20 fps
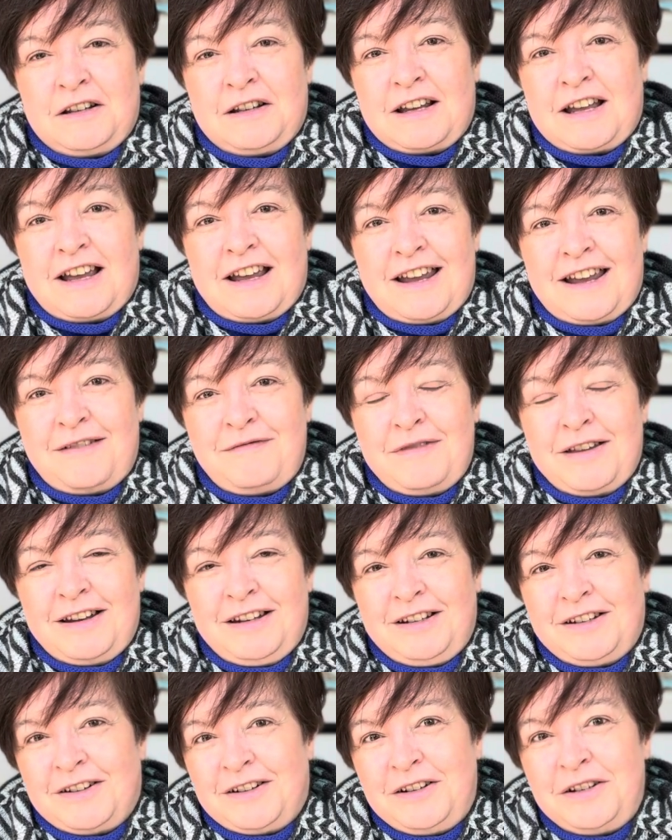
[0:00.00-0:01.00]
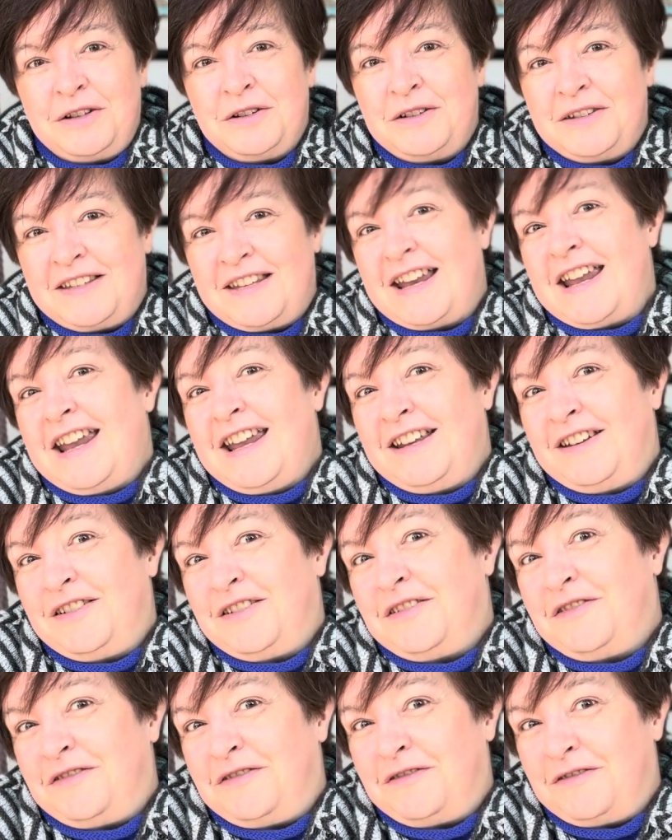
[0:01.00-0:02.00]
I am not going to say it
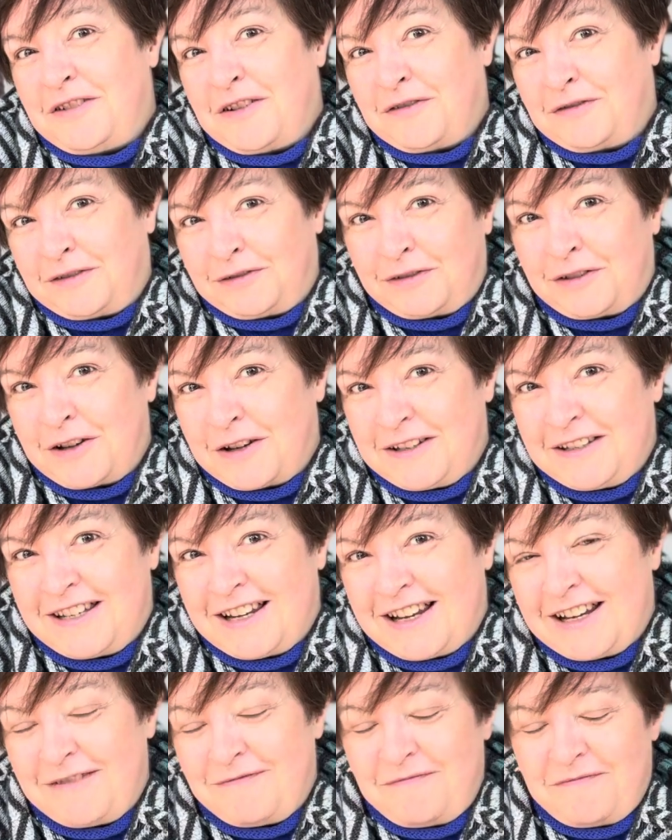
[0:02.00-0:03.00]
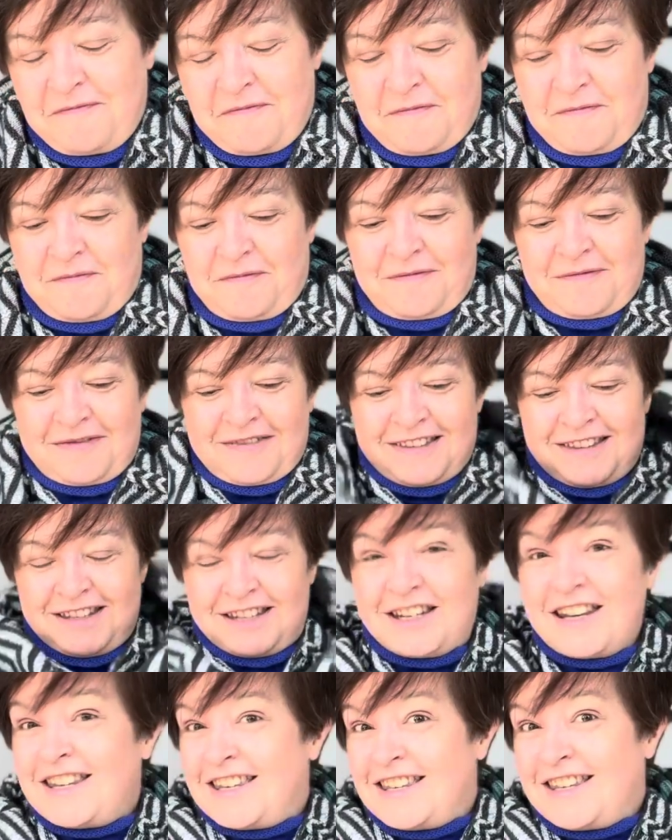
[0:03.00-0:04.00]
for the third time.
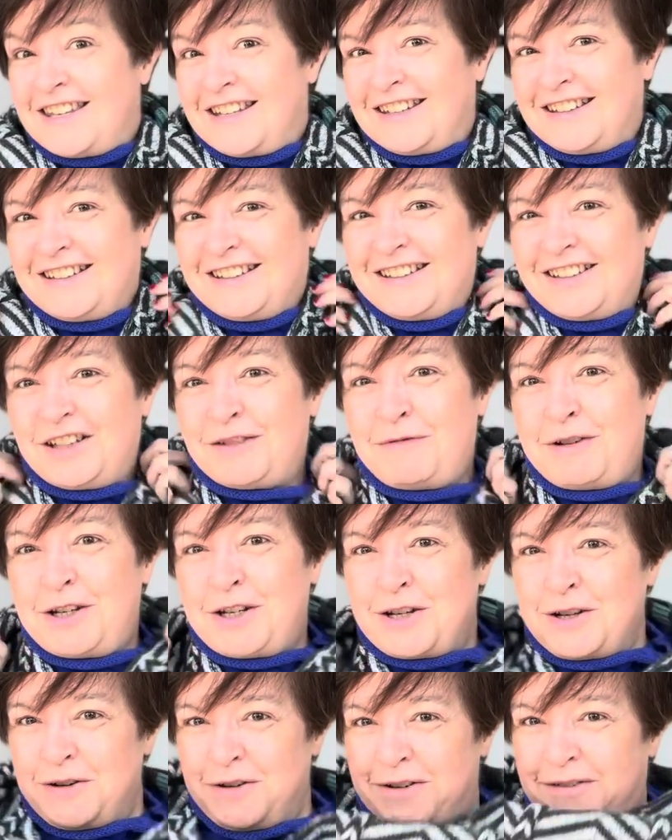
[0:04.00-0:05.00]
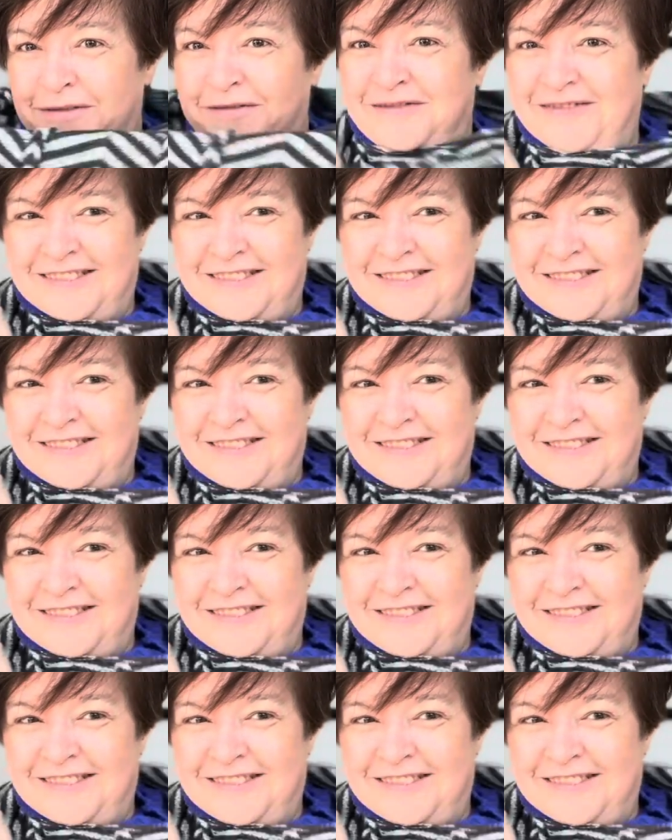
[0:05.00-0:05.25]
Just to be sure.